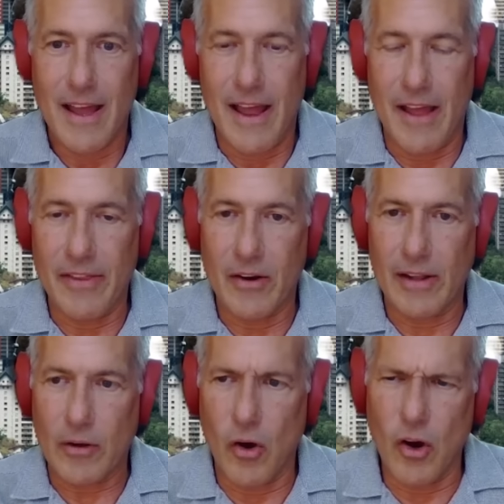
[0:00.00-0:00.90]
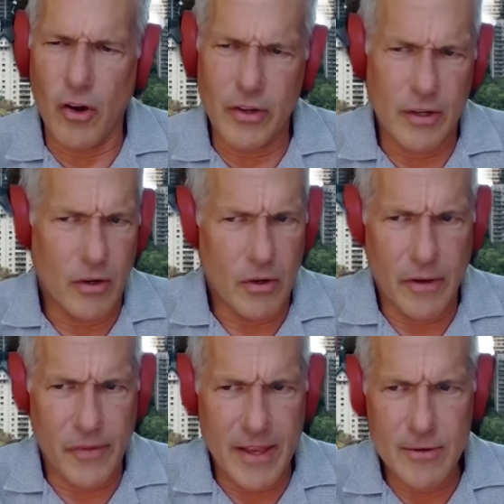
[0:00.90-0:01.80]
And they're like, oh,
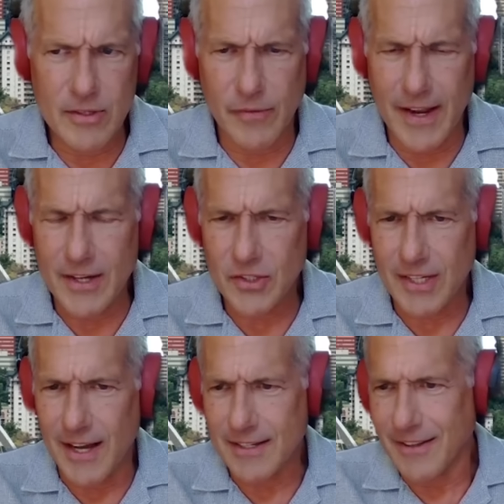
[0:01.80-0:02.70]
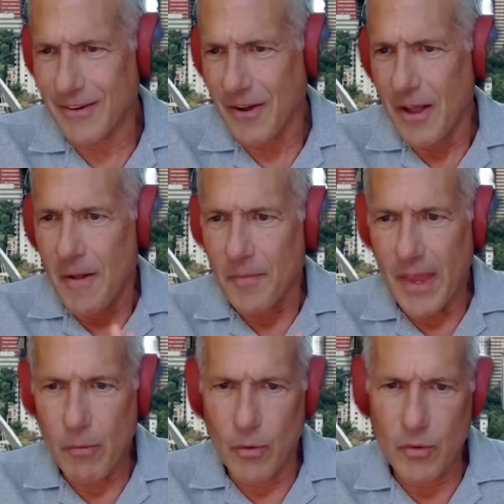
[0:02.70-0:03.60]
if they use a financial calculator,
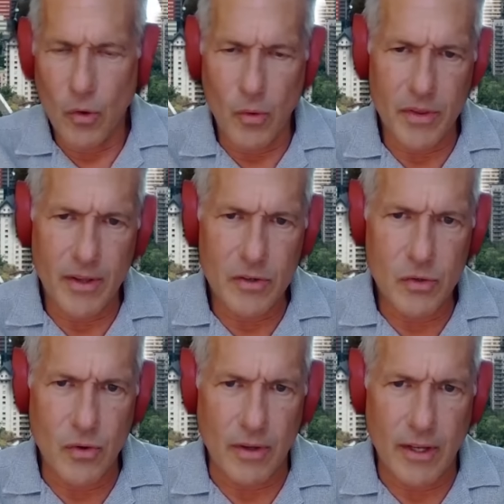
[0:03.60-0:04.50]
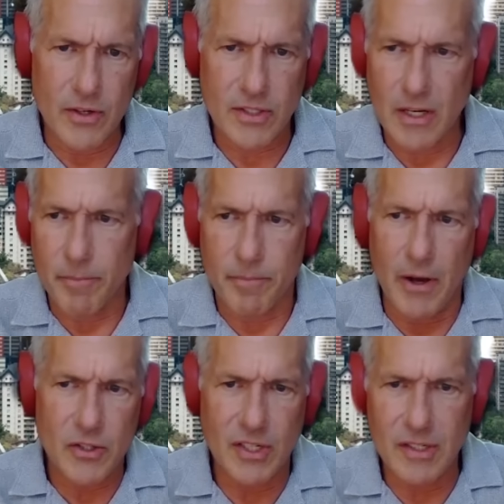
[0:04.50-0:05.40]
they won't know what they're doing. They're just going to
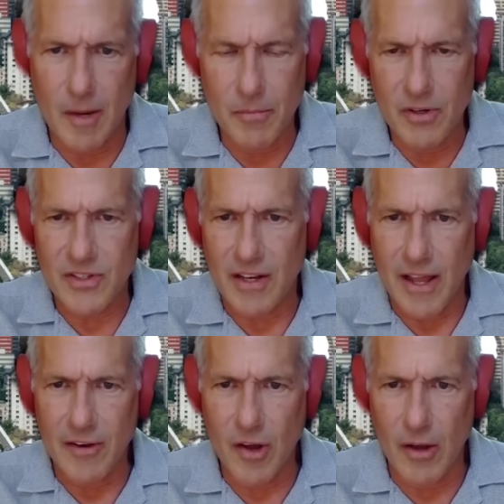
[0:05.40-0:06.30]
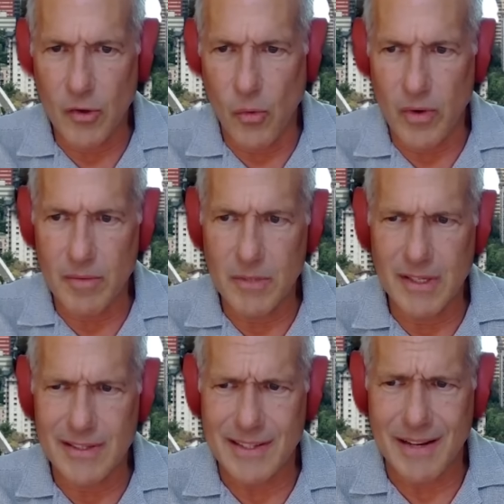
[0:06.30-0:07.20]
punch in numbers and not know what it
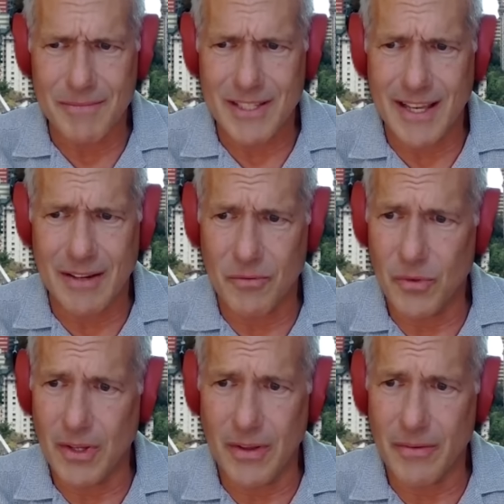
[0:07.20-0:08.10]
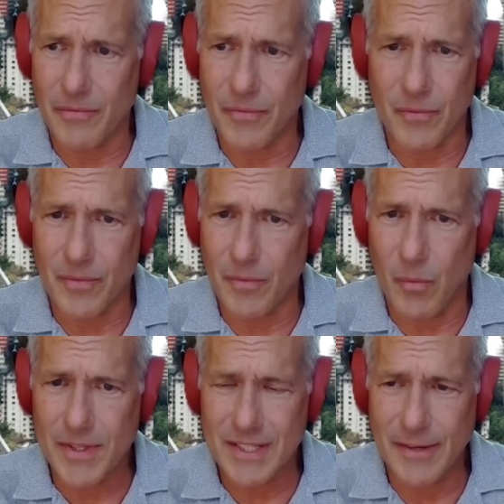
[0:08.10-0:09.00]
means. And I'm saying, well,
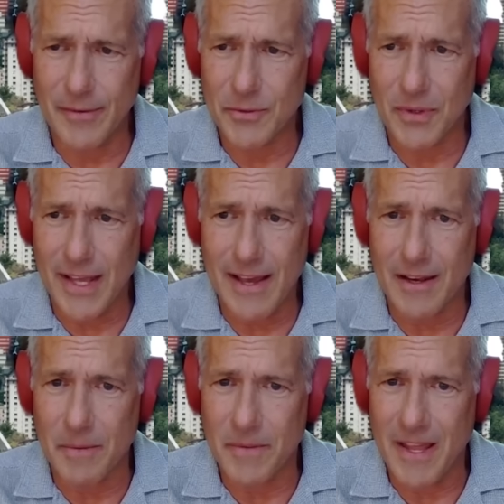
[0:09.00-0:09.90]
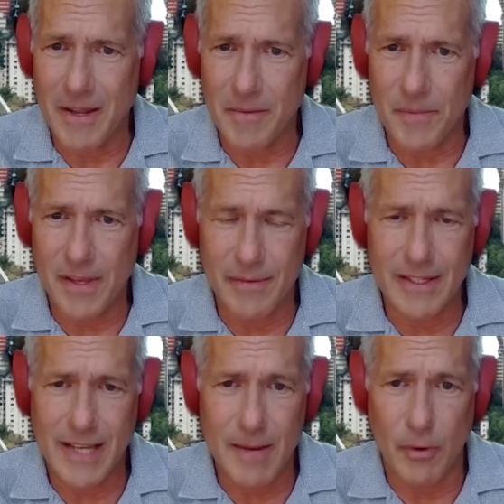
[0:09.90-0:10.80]
what's the difference between that and a PV
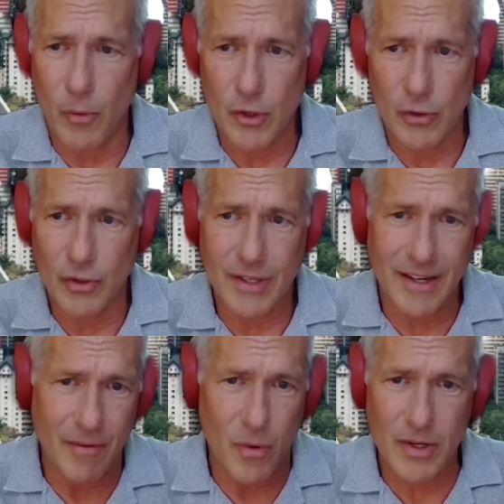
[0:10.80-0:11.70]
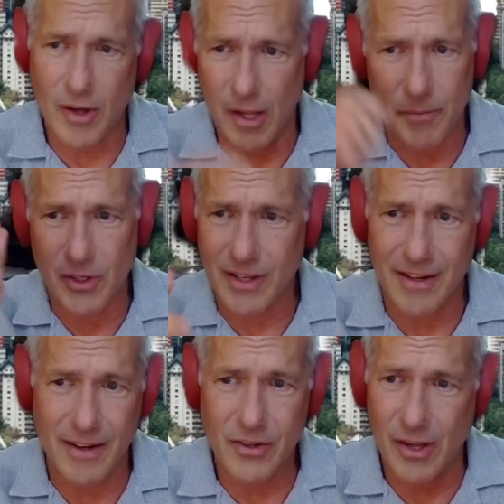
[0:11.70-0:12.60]
table where you're looking at one column, you're looking at
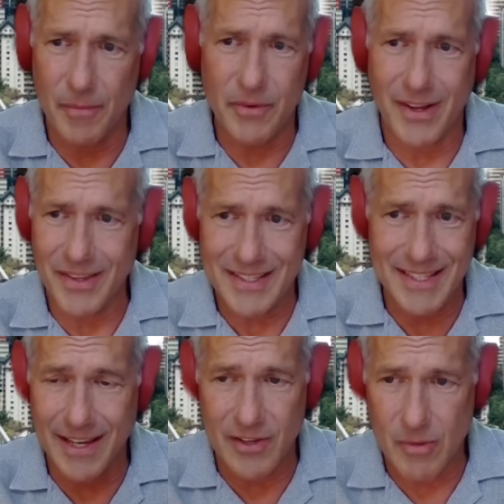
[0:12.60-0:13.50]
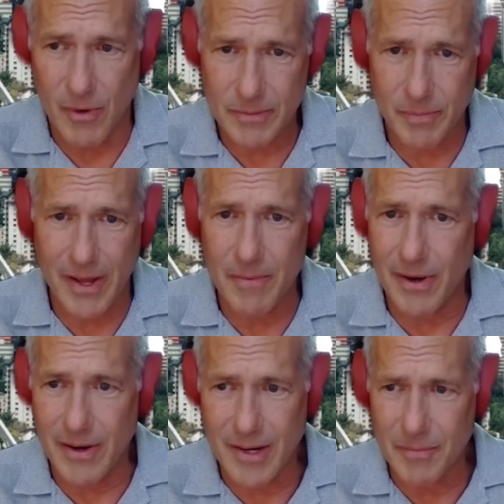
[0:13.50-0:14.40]
another column, you got this thing and you multiply it by
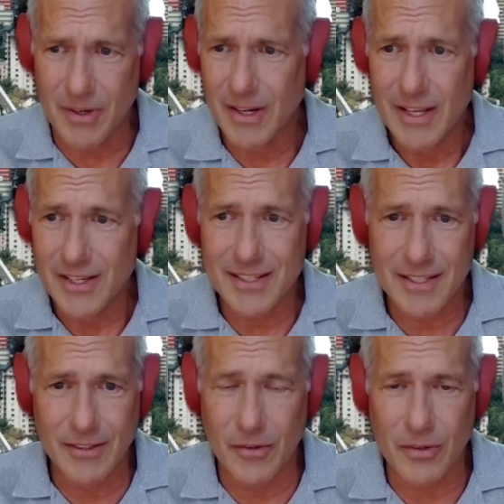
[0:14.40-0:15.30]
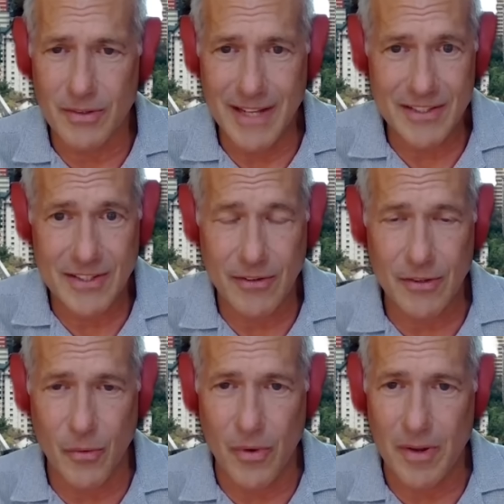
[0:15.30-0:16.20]
your number? You still don't necessarily
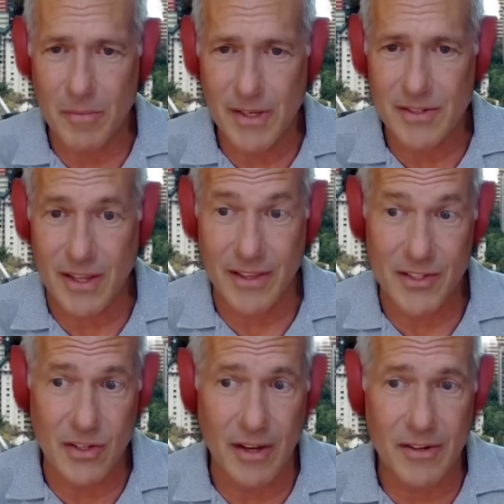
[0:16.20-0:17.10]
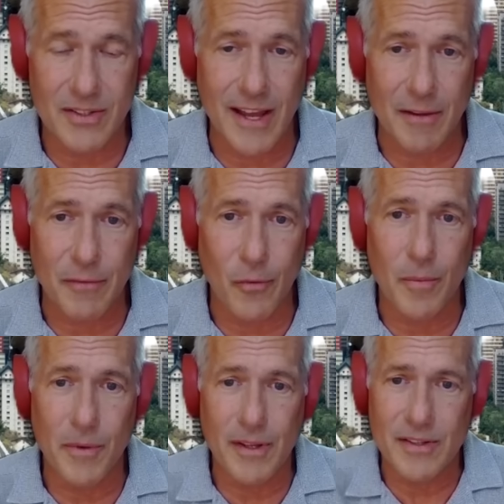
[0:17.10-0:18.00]
know what it means unless you understand the
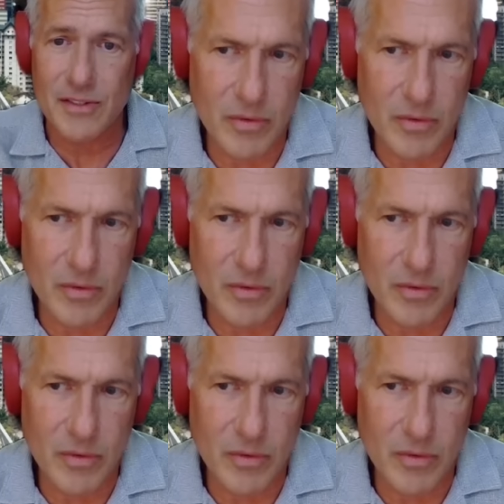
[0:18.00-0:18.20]
formulas.